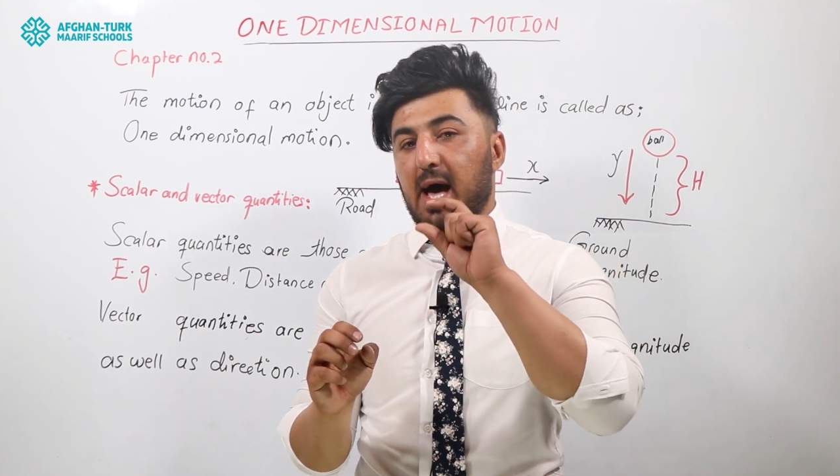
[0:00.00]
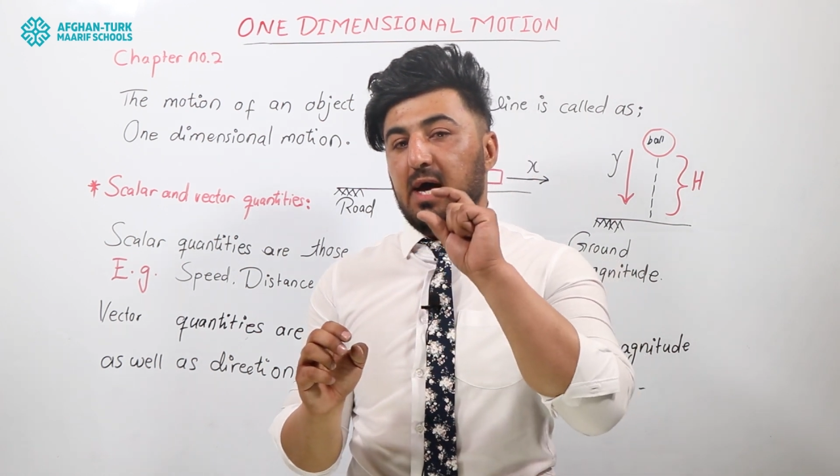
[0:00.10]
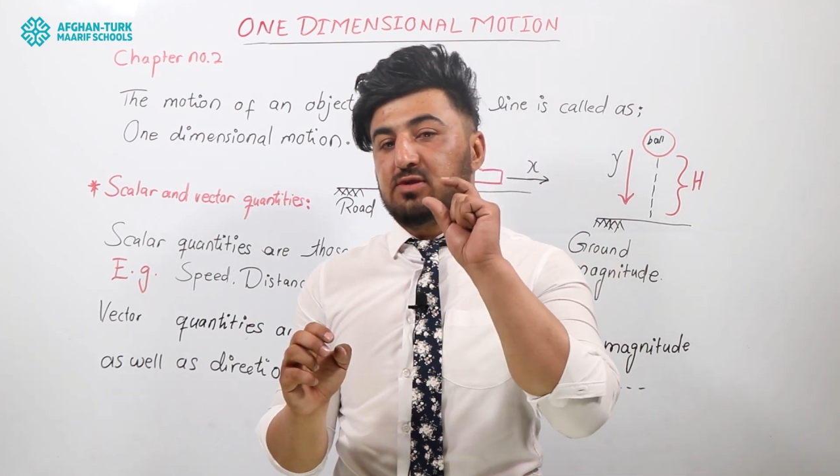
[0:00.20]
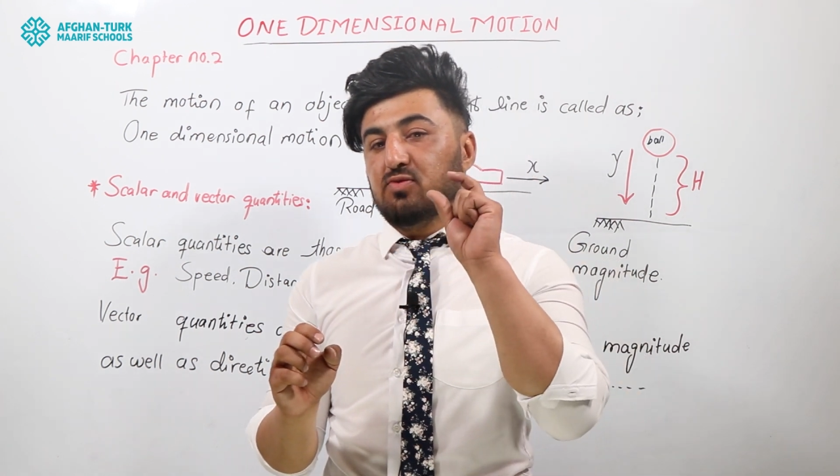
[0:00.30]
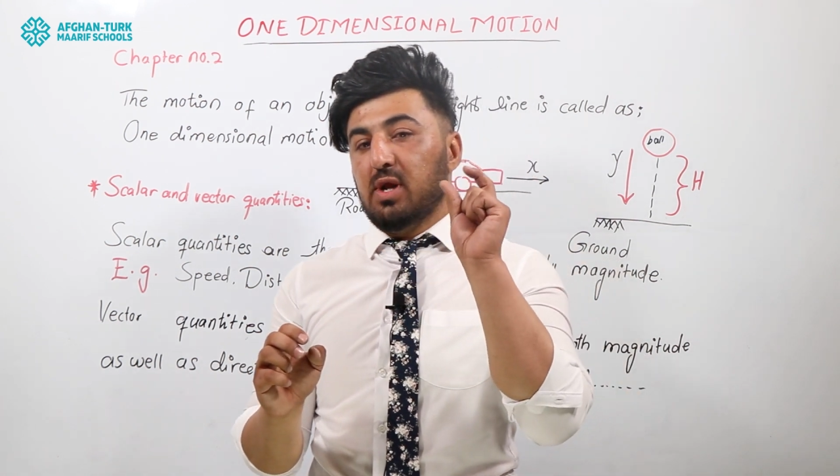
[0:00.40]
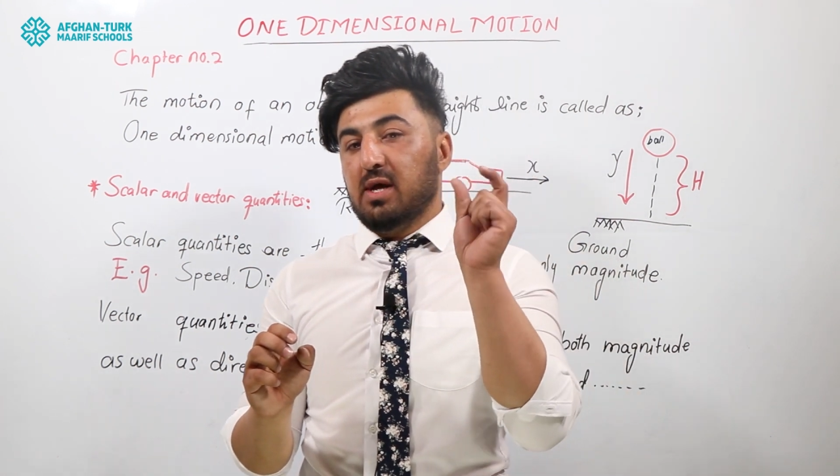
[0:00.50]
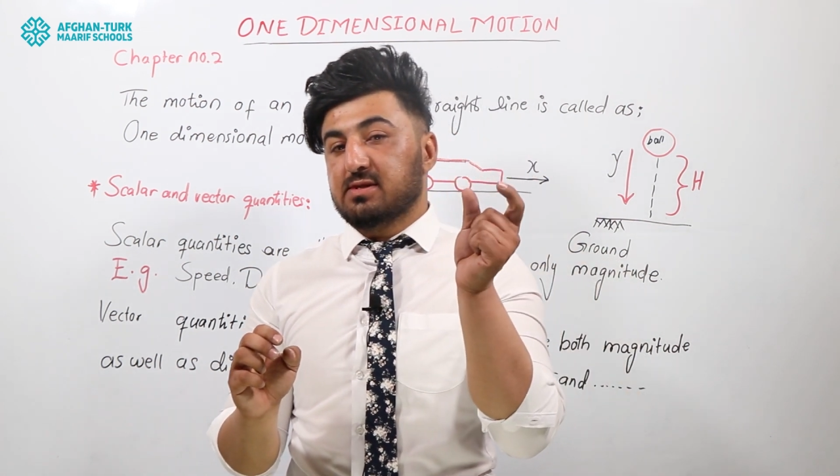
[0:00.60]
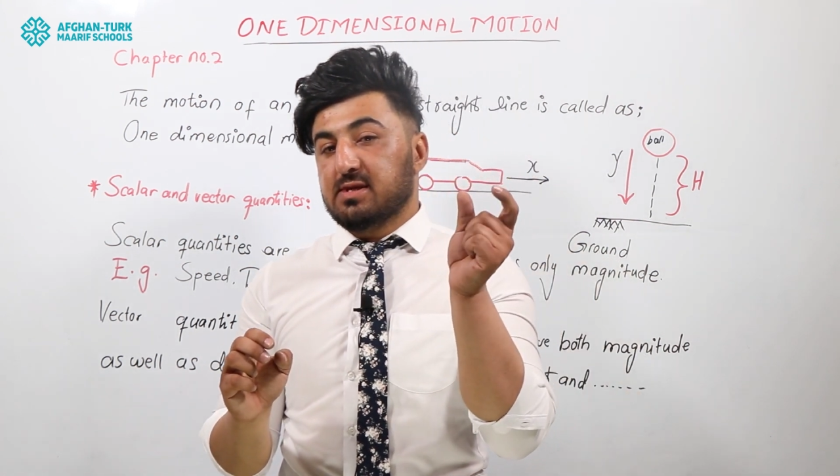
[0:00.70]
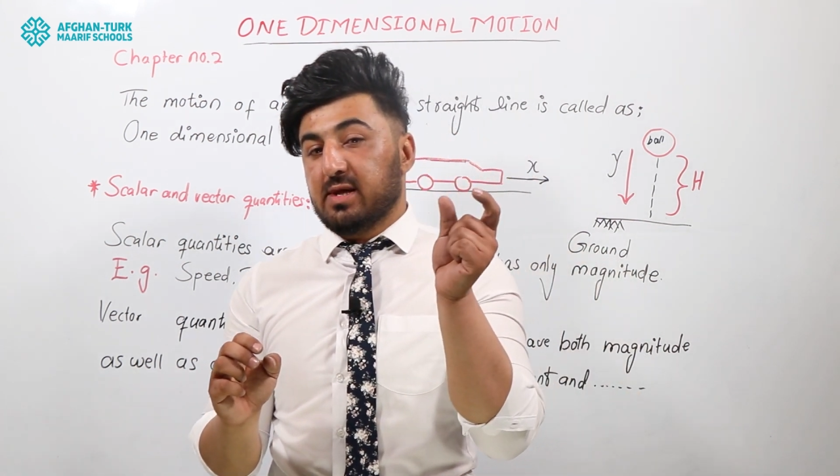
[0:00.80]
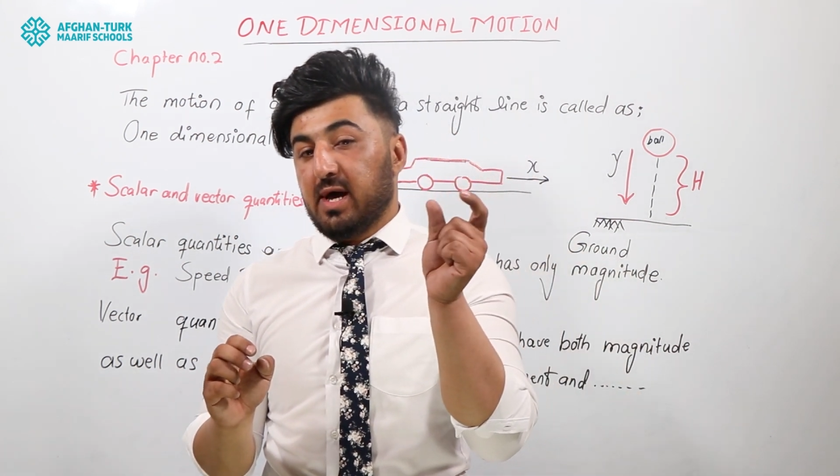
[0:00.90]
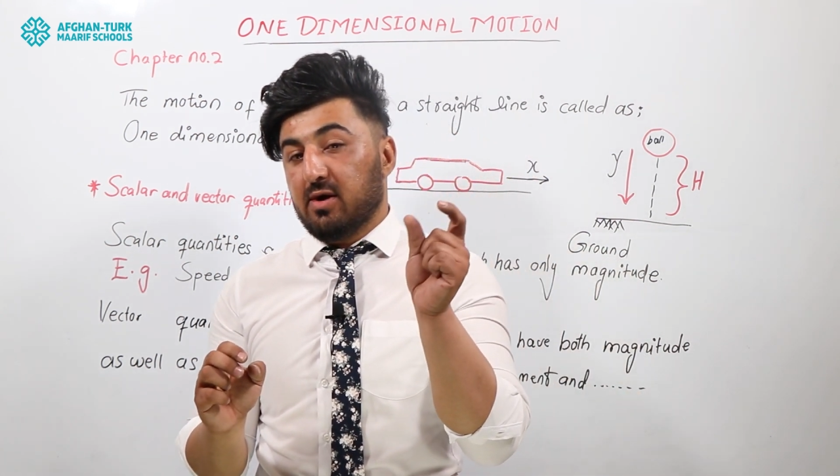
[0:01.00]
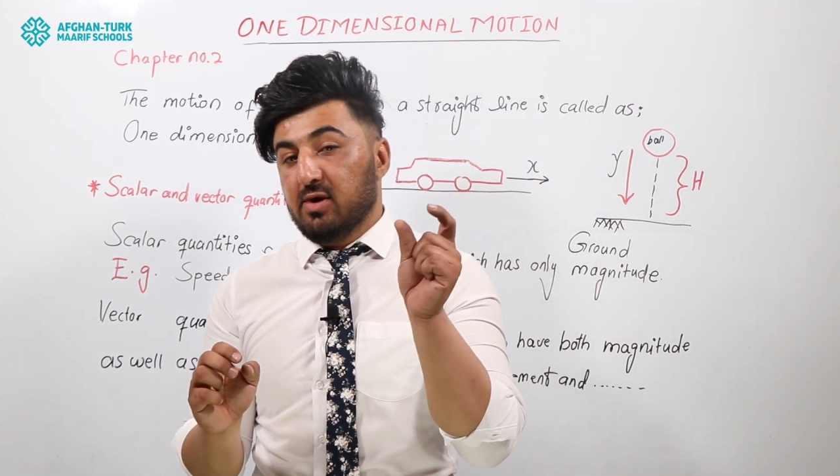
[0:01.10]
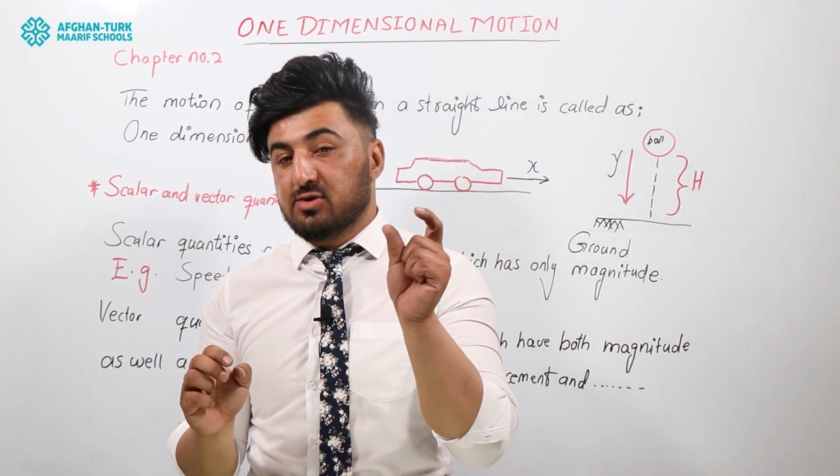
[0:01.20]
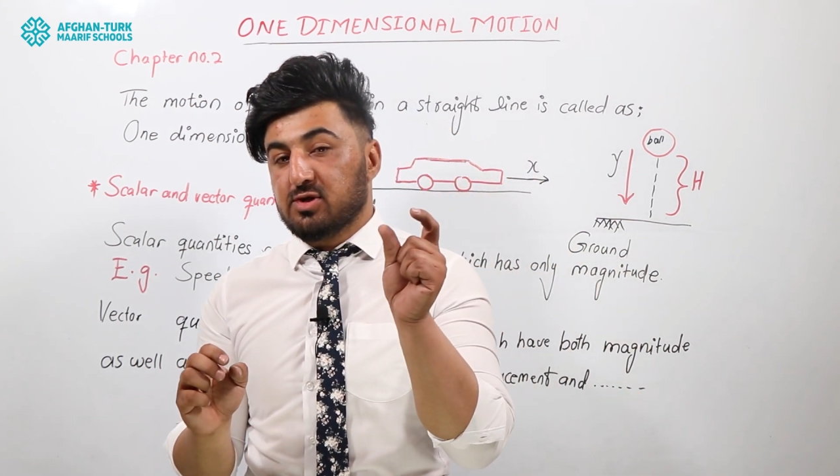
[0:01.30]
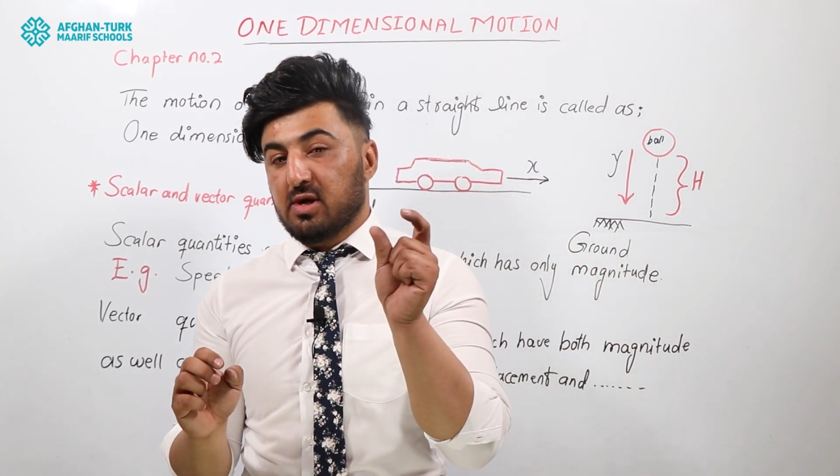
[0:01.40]
as well as the
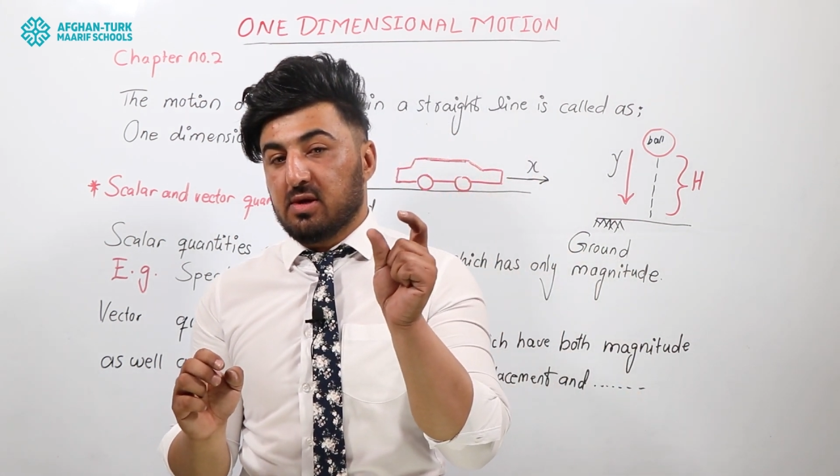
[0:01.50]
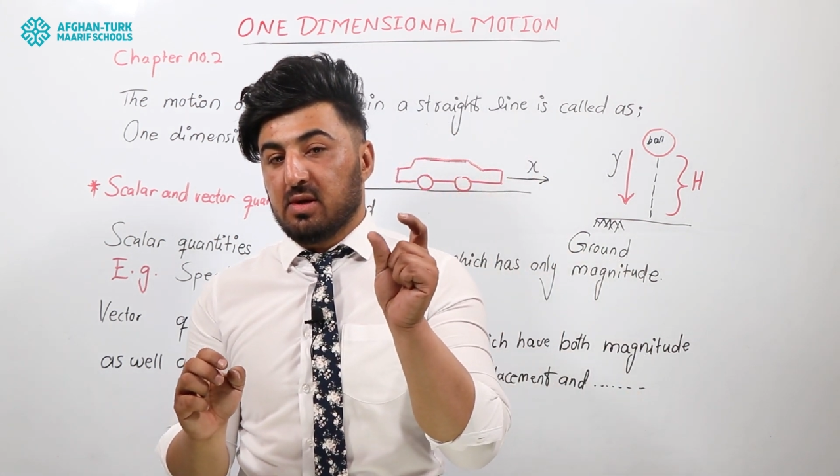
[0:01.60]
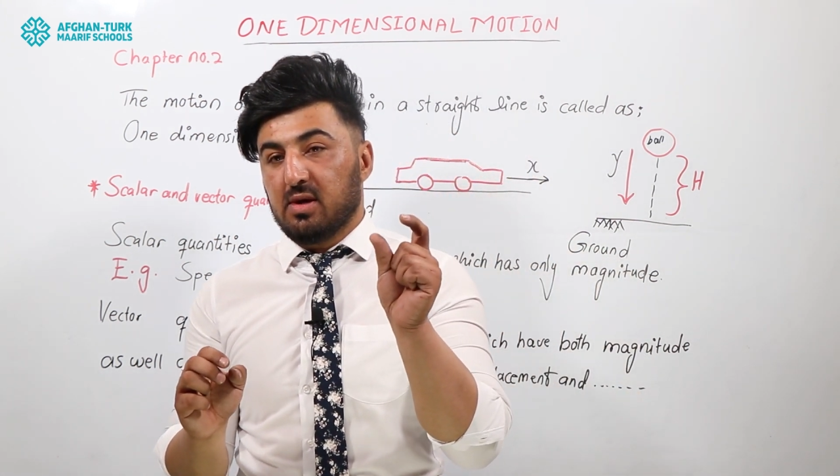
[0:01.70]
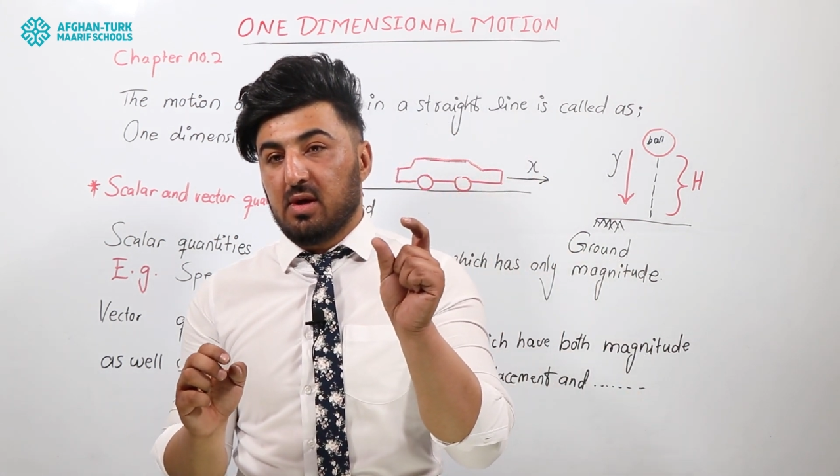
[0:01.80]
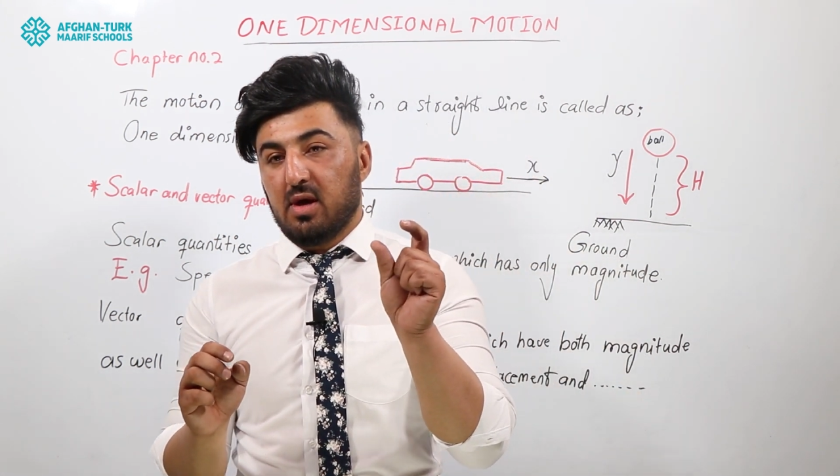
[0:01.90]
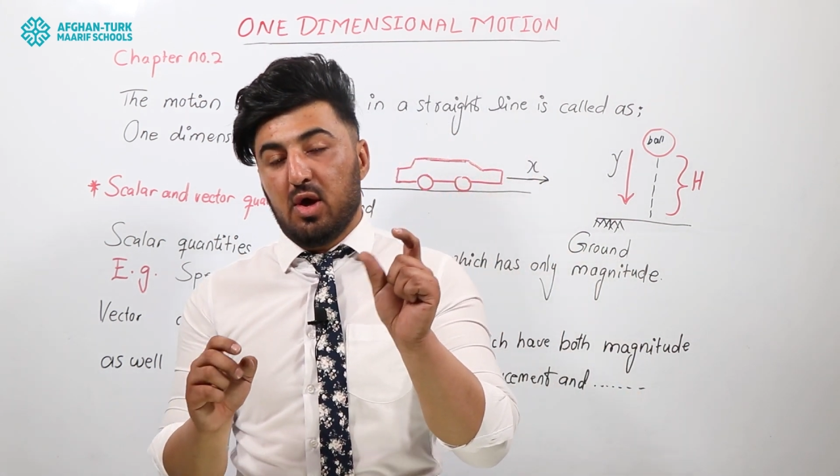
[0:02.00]
direction,